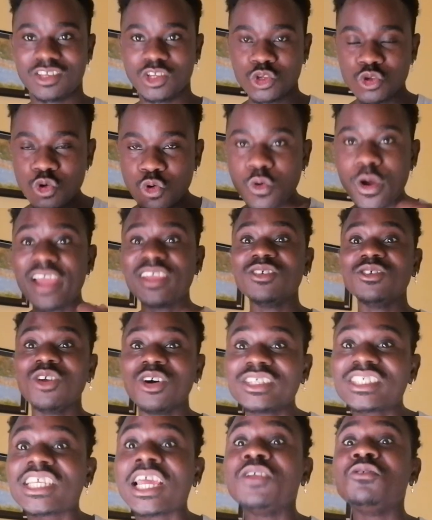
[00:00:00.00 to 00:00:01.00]
You where you
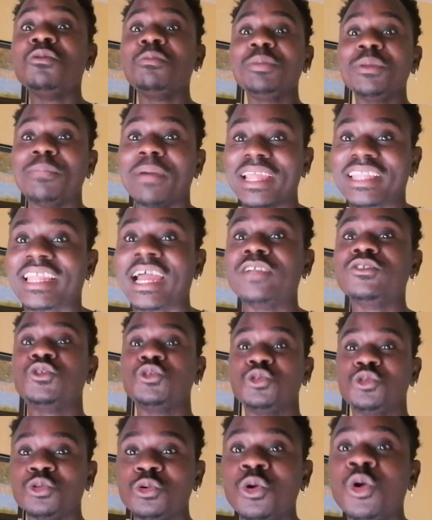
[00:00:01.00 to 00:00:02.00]
know say you be better
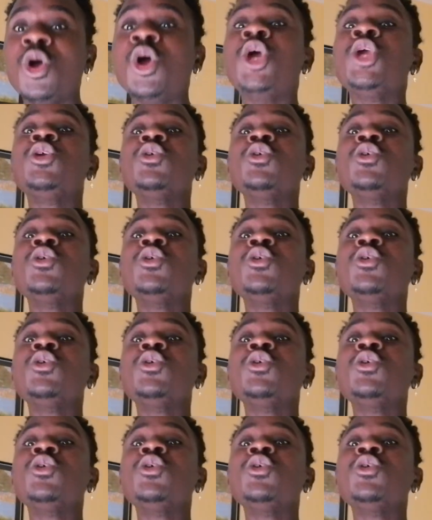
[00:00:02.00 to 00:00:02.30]
juju.